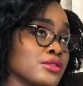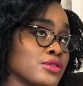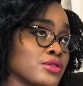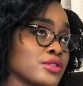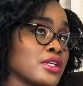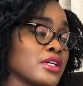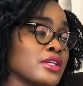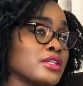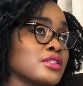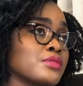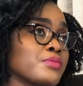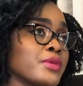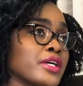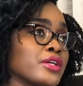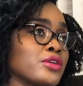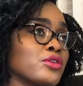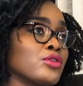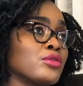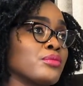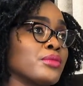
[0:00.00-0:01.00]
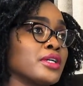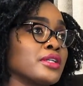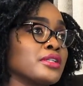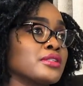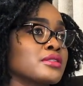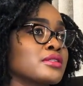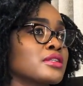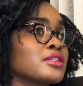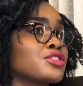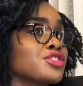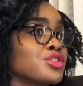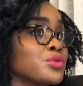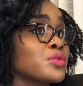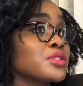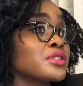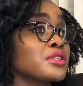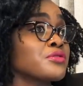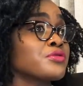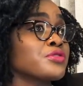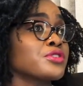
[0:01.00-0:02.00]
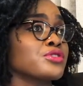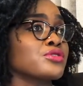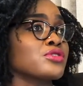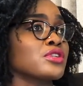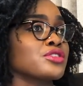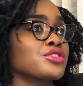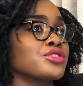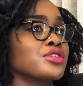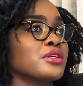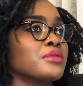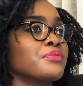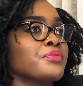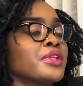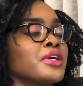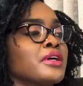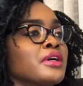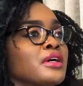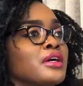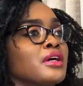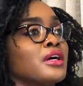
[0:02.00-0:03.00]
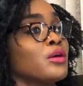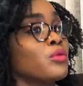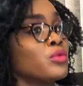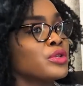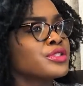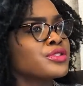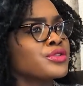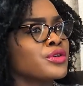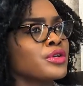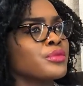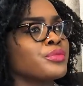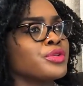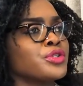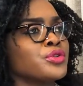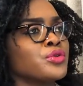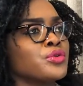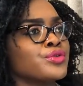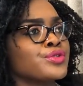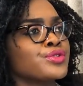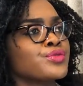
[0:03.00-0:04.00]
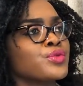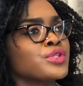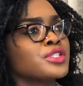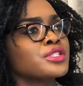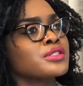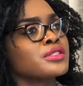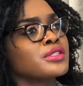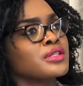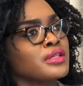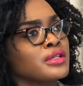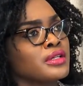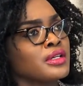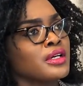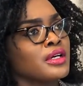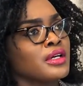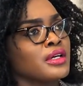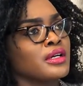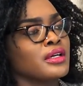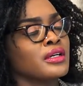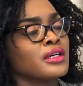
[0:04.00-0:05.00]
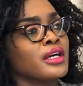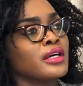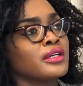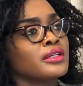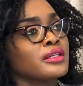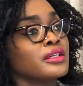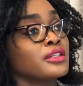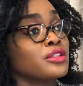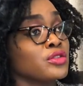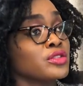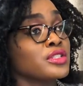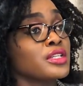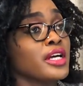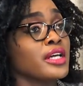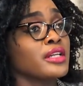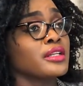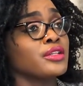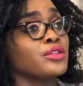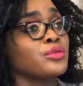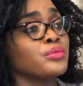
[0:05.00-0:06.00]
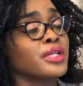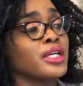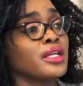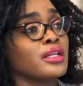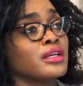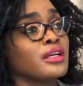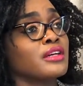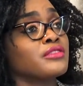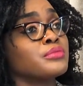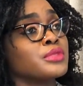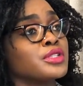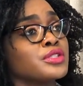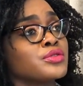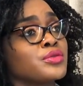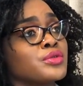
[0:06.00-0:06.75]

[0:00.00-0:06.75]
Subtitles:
Dr. Kandeh Kolleh, his signature was infrastructure. What is going to be yours? What is the Dr. Kandeh YUMKELLA government